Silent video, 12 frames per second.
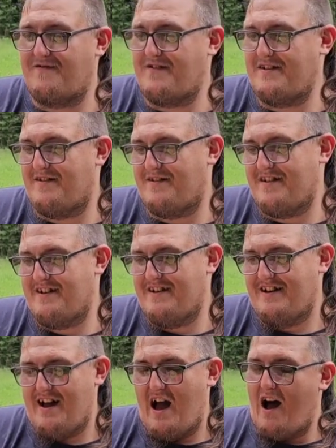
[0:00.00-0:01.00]
feel.
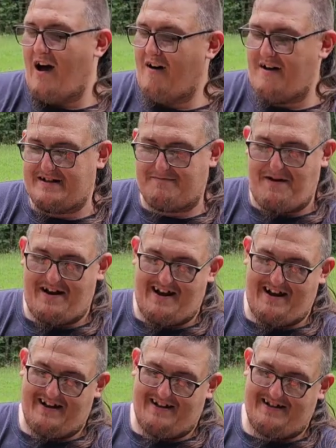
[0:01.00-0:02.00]
Oh, that's
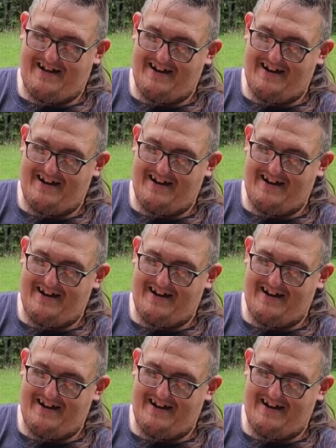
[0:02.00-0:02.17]
badass.